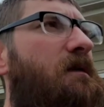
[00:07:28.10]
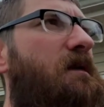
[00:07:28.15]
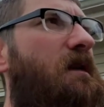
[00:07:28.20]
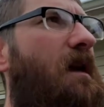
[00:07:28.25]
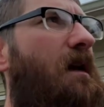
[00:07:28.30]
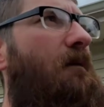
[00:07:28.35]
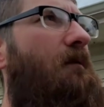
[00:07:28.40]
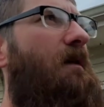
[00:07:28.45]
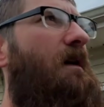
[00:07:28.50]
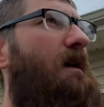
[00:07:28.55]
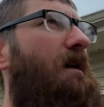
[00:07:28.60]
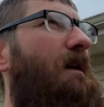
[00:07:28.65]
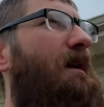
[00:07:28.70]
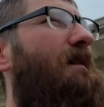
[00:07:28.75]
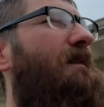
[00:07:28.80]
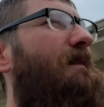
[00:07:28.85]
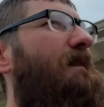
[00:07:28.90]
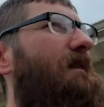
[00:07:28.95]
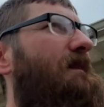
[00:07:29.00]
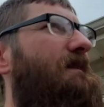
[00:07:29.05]
to get ready,
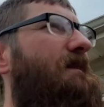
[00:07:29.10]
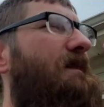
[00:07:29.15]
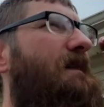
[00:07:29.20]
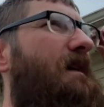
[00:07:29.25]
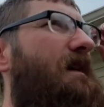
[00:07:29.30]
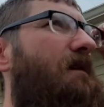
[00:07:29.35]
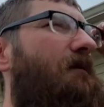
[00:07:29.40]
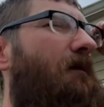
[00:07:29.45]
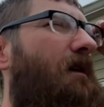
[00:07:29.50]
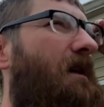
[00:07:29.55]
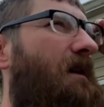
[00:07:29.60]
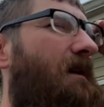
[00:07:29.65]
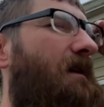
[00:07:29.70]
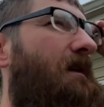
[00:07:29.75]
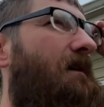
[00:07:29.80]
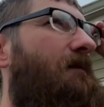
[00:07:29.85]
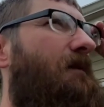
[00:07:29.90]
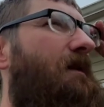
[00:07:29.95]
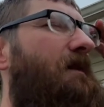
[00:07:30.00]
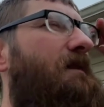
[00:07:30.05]
I think today, right
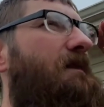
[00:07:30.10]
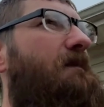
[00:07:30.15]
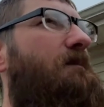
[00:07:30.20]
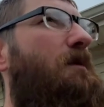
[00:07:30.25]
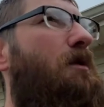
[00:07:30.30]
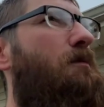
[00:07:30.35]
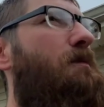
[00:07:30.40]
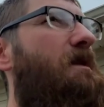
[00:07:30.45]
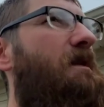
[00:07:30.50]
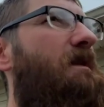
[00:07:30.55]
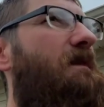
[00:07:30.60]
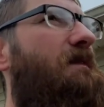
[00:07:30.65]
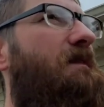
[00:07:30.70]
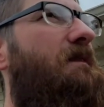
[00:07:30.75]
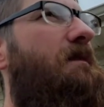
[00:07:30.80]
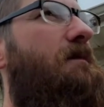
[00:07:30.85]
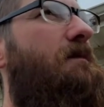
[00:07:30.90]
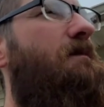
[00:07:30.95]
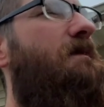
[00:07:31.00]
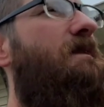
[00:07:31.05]
now, right this moment, is
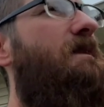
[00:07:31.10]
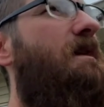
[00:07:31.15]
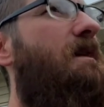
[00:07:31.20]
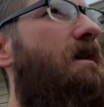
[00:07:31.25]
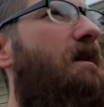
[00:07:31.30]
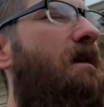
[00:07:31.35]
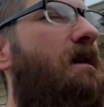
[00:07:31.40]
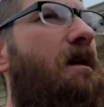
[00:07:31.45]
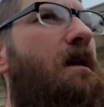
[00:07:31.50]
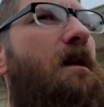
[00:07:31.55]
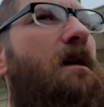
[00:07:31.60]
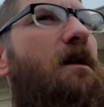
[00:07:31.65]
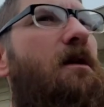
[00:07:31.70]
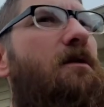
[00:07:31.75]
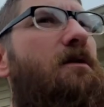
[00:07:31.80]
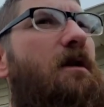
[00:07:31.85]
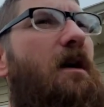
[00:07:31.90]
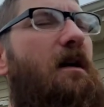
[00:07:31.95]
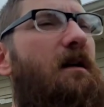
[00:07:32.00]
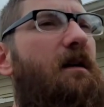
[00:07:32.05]
Tuesday.
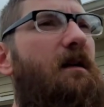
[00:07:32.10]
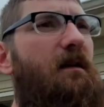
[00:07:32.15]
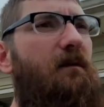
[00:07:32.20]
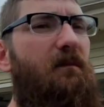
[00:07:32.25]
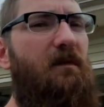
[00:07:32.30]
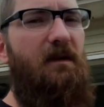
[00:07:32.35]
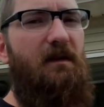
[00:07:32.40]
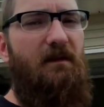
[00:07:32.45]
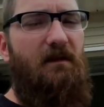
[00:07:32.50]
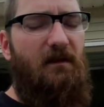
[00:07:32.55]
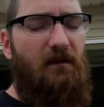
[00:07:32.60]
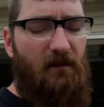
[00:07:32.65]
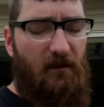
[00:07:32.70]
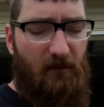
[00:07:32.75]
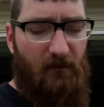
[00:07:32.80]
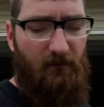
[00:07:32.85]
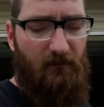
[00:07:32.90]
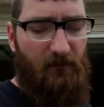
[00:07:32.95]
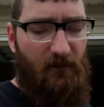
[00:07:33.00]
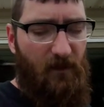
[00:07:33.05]
Try to get me
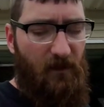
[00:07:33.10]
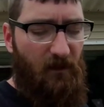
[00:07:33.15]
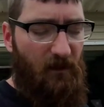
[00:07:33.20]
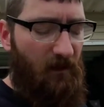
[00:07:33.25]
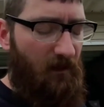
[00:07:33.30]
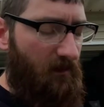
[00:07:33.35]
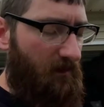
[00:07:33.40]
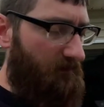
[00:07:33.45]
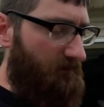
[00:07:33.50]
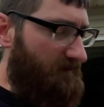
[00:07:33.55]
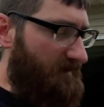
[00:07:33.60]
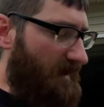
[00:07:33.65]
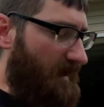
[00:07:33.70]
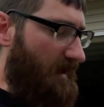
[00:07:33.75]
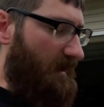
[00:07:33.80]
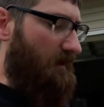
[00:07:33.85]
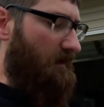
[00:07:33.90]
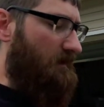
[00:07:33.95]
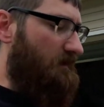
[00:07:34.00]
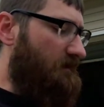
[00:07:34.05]
some um,
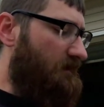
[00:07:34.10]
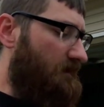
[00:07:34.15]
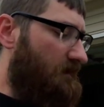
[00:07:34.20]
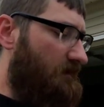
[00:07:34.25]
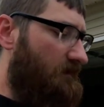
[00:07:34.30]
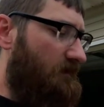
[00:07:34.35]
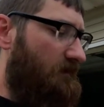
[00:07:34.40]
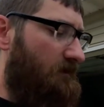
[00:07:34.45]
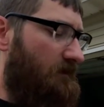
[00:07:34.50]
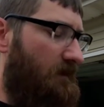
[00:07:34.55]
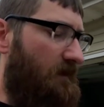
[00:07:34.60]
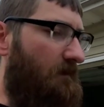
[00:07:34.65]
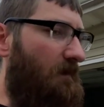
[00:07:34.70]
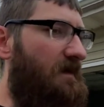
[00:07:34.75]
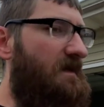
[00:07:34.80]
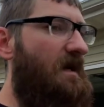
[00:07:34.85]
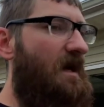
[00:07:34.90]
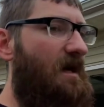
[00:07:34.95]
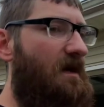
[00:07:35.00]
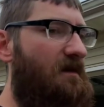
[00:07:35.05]
tires, get
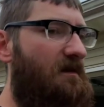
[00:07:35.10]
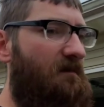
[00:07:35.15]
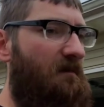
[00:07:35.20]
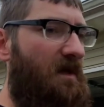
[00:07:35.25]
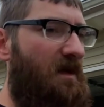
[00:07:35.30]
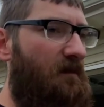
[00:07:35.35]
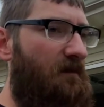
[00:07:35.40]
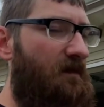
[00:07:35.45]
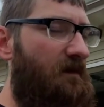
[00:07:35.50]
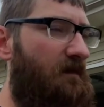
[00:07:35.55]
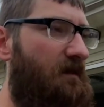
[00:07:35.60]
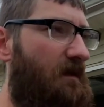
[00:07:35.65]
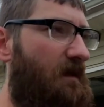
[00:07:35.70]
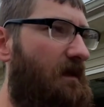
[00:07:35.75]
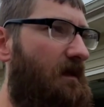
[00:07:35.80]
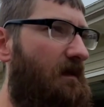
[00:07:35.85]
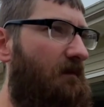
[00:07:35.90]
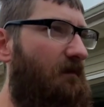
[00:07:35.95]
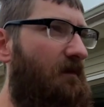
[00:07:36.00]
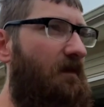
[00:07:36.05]
my tires mounted
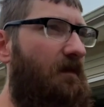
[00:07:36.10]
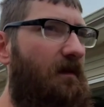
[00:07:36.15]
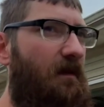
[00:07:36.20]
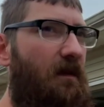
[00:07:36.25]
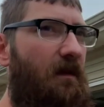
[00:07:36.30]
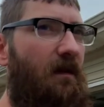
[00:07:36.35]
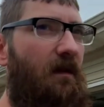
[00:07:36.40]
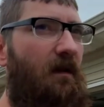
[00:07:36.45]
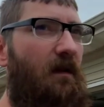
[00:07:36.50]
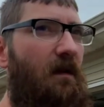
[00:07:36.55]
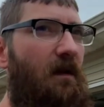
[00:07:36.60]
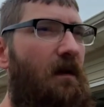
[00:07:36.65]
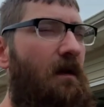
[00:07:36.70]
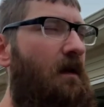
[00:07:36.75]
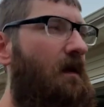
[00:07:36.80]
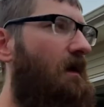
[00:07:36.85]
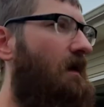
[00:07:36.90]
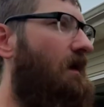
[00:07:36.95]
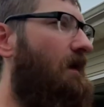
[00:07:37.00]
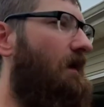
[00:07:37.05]
and everything.
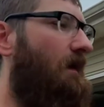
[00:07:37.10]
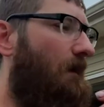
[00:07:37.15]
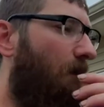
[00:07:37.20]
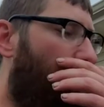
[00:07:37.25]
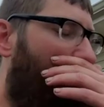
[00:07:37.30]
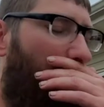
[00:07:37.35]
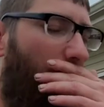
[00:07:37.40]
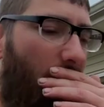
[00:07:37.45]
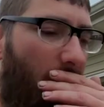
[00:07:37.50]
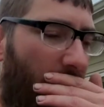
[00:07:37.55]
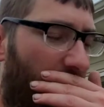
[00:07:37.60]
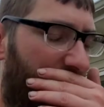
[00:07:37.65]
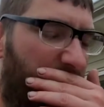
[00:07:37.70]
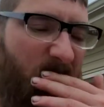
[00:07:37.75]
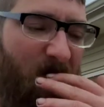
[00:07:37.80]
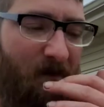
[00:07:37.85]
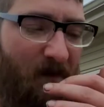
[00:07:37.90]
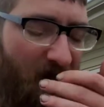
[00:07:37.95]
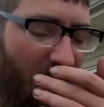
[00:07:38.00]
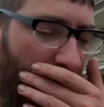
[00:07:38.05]
Um, car
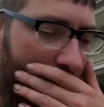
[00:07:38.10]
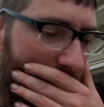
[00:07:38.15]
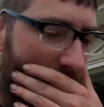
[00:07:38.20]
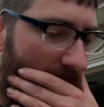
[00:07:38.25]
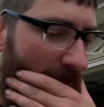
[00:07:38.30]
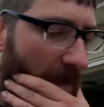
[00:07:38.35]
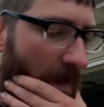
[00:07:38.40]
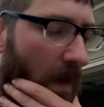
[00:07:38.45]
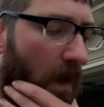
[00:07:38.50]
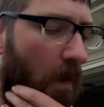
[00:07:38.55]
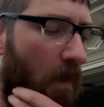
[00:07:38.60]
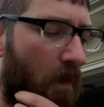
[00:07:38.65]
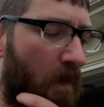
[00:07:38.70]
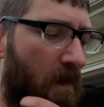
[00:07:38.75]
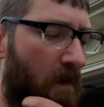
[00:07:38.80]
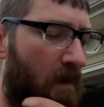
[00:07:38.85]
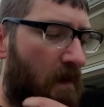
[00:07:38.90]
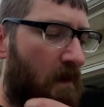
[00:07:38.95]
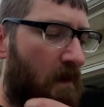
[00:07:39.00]
should be good to go.